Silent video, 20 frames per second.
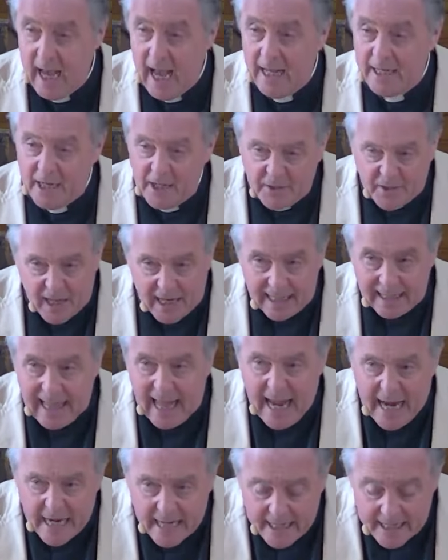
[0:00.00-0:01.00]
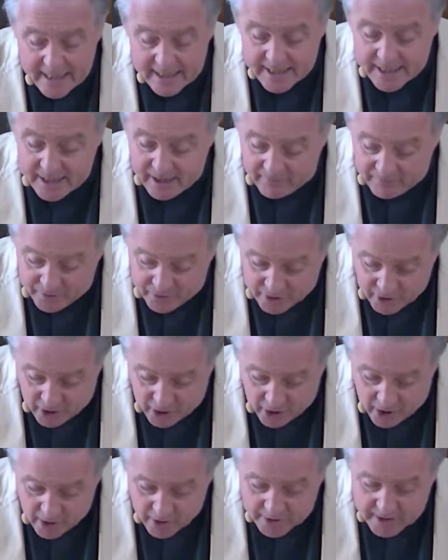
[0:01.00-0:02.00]
and in the likeness of
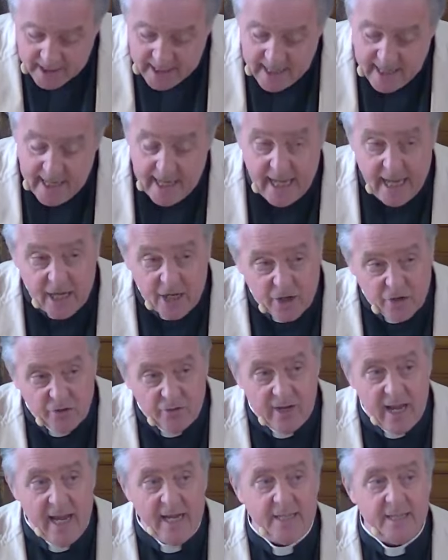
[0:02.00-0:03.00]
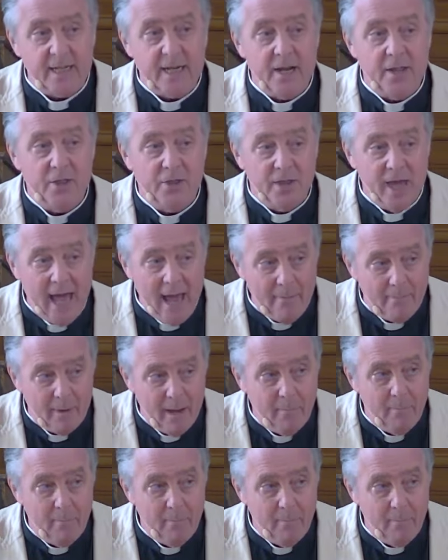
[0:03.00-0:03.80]
God, he created them.